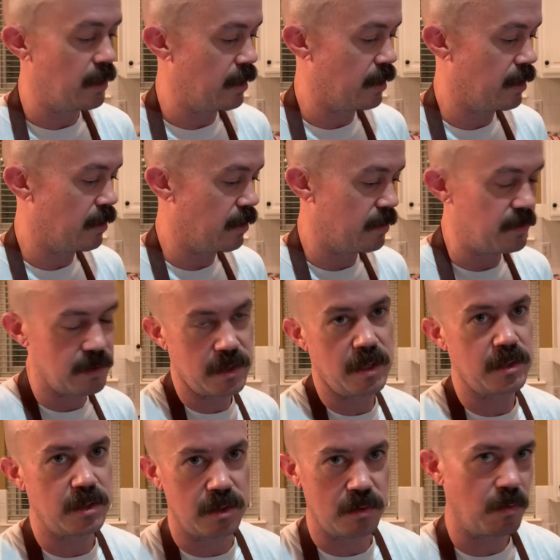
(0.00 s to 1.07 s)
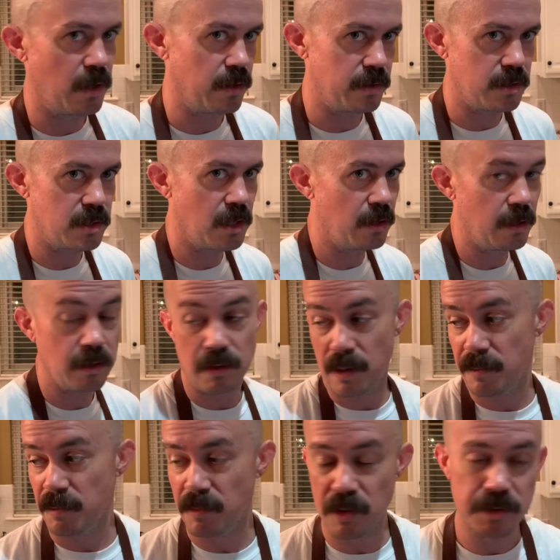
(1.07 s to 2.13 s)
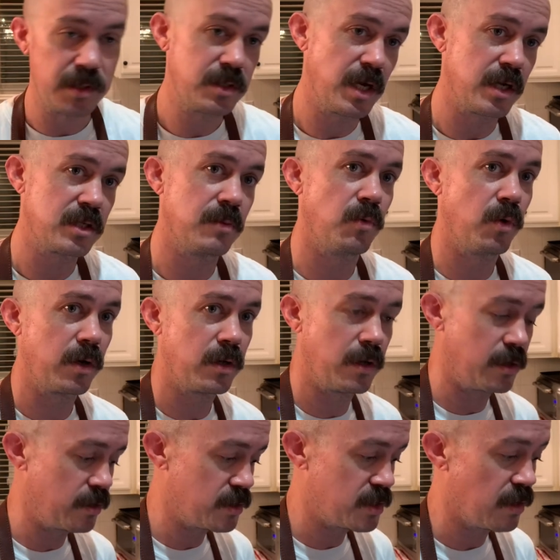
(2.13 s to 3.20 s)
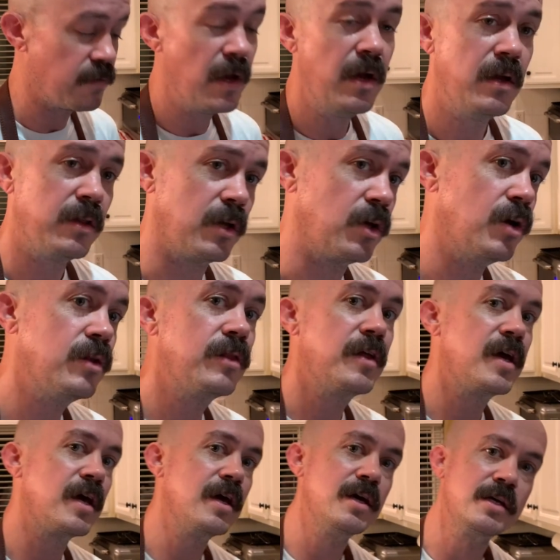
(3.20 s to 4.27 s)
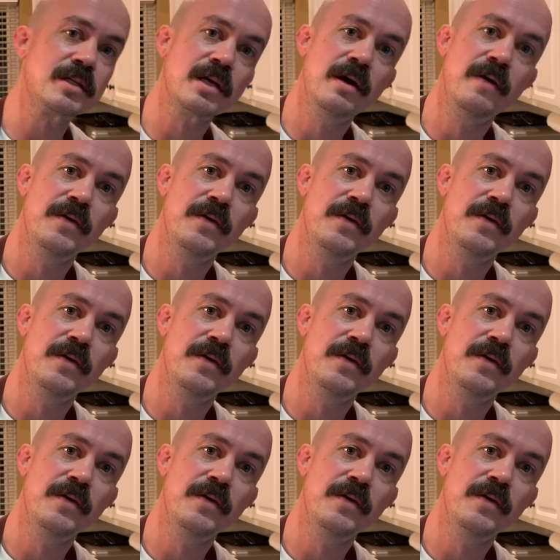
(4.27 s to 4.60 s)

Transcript: Uh, I've been tossing this around in the skillet. I've been multitasking, working on this stuff. The good thing is,